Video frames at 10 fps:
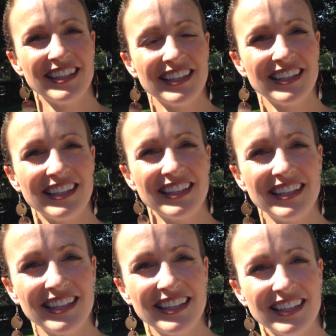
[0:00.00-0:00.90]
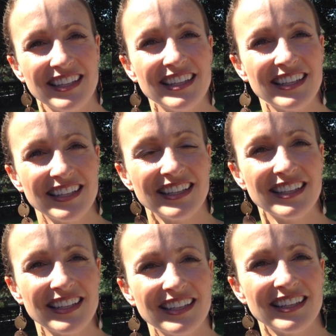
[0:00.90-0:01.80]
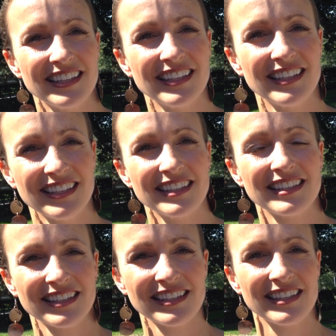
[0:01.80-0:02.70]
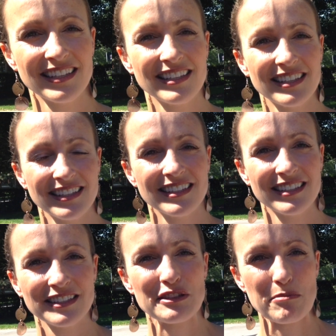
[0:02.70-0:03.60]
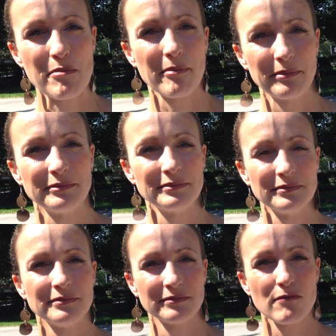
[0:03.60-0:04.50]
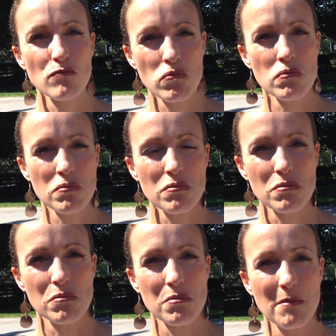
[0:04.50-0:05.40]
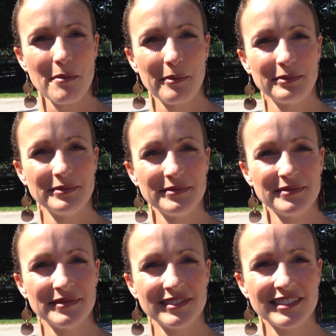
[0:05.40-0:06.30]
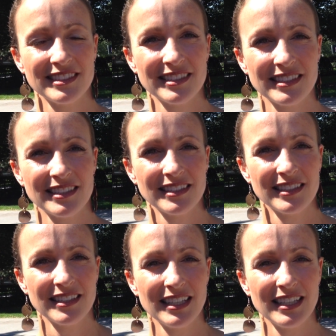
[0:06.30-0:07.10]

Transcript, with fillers: No, okay. You've stressed the economic differences between yourself and your opponent, Steve Daines. Tell us why that's meaningful and important.